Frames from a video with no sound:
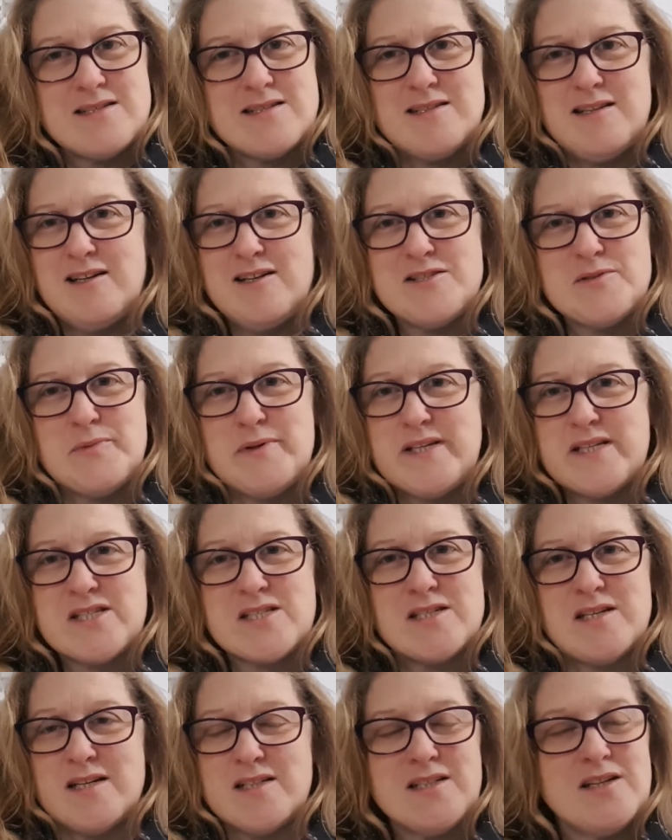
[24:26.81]
Last week's,
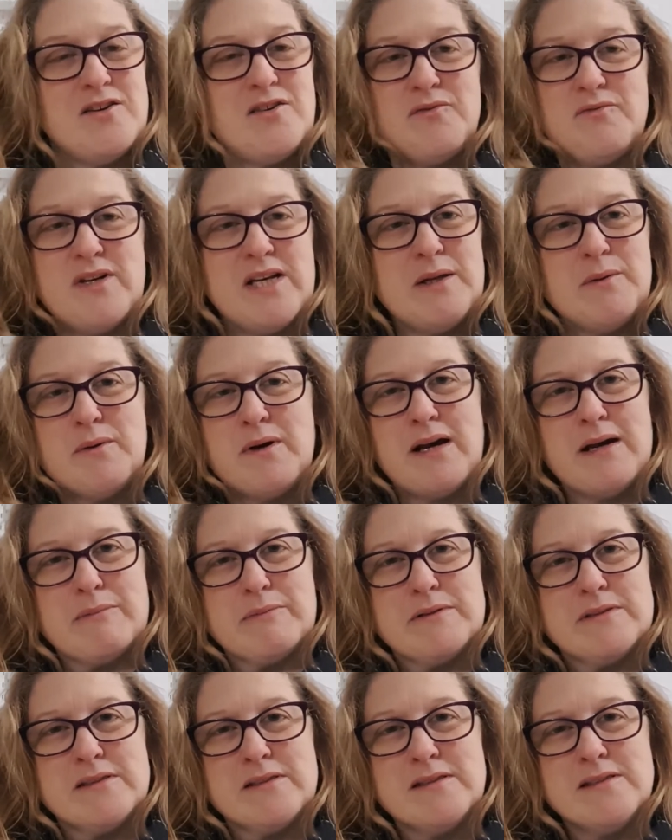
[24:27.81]
I don't know really what
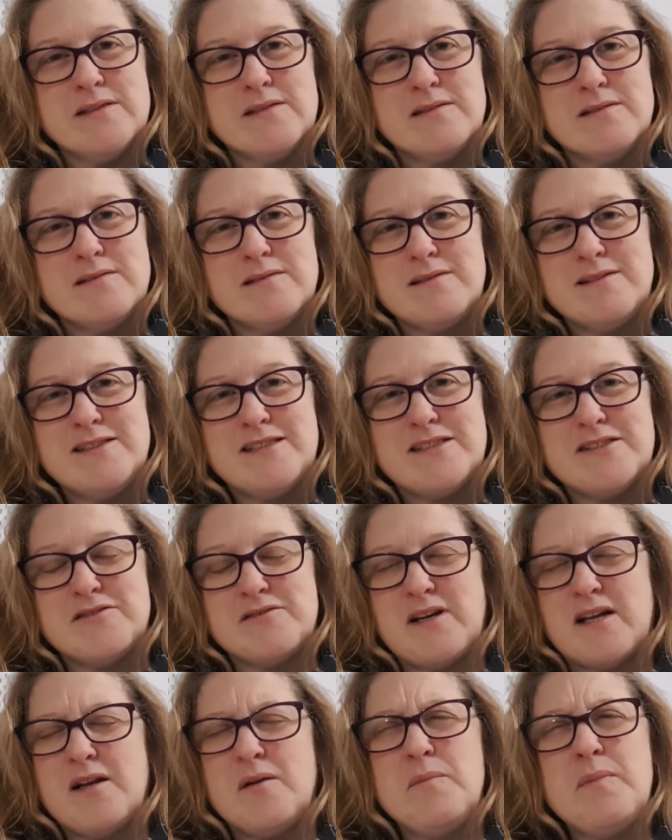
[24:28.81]
happened, you know,
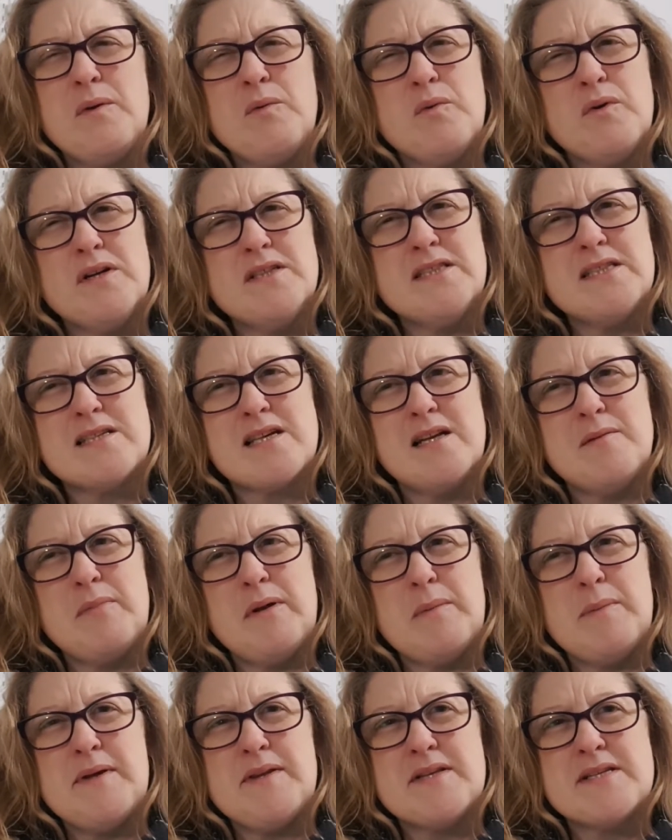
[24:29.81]
and I'm a bit worried it's going to
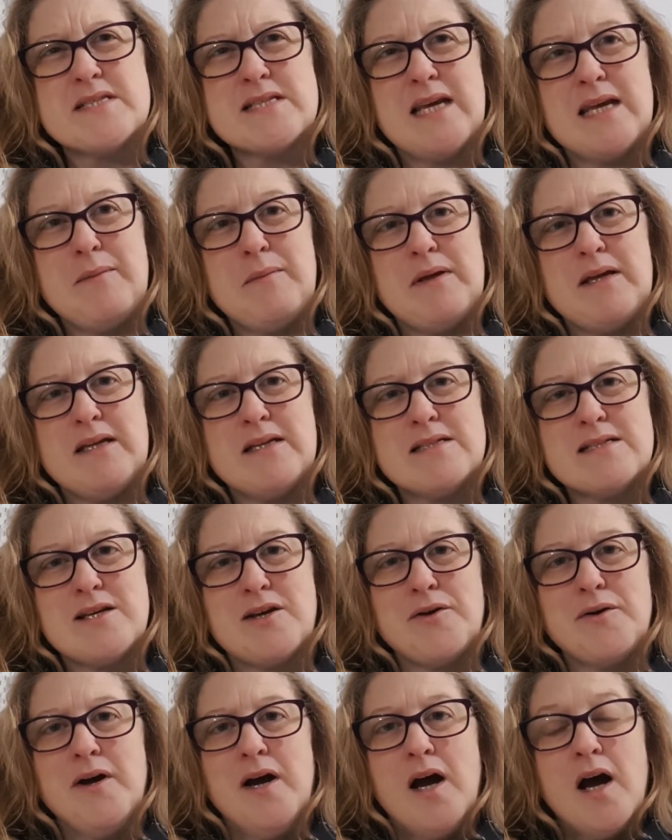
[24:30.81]
be a bit the samey.
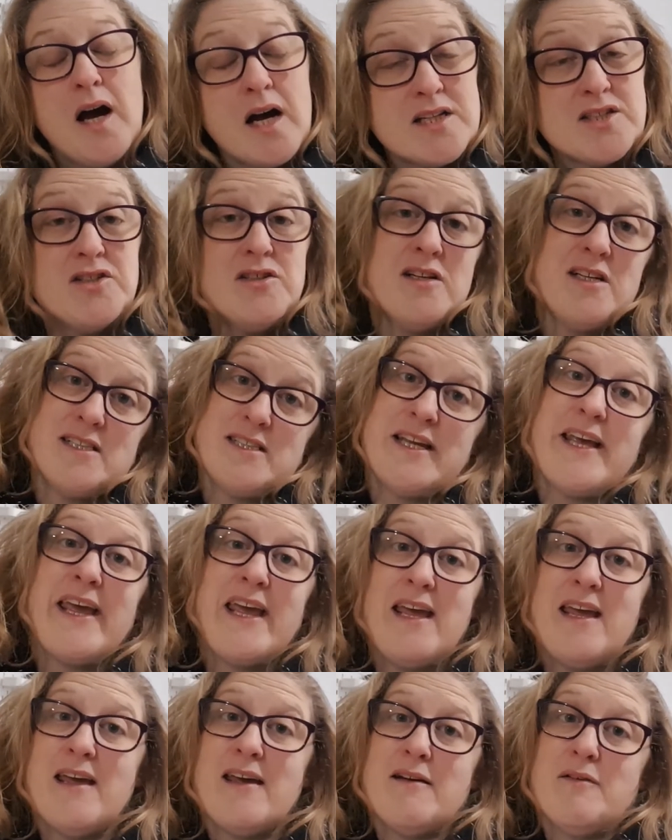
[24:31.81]
So I do like to
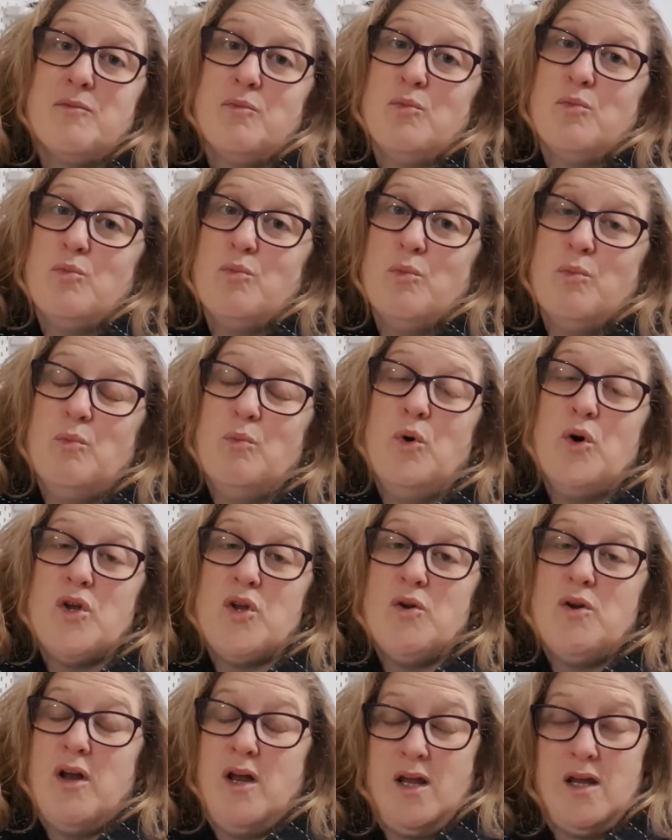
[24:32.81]
hear what
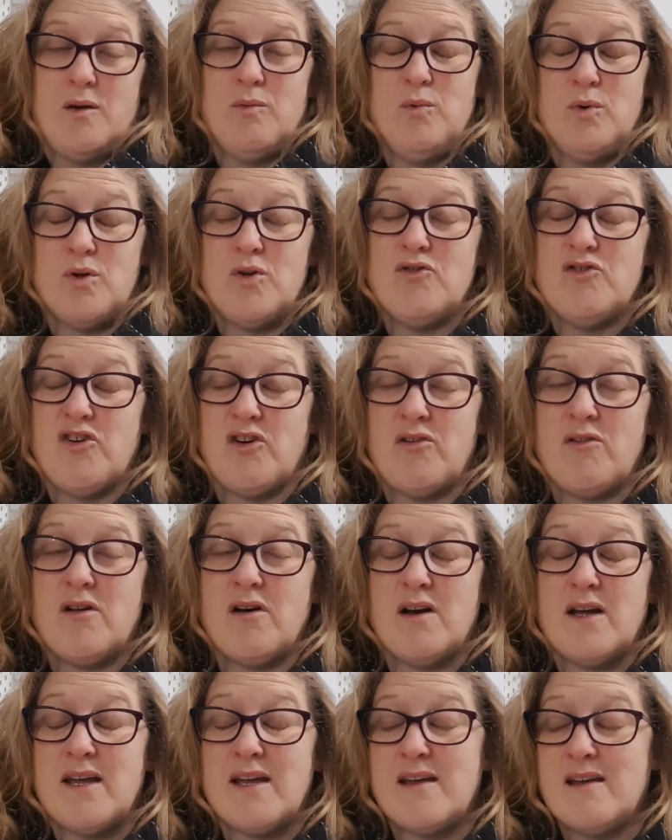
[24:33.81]
you like and what you don't
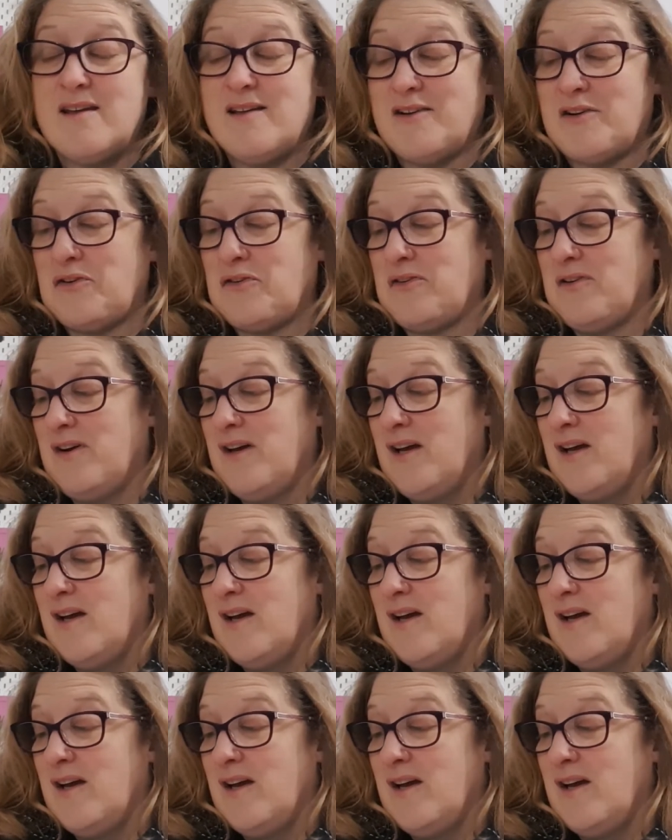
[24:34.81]
like, you know.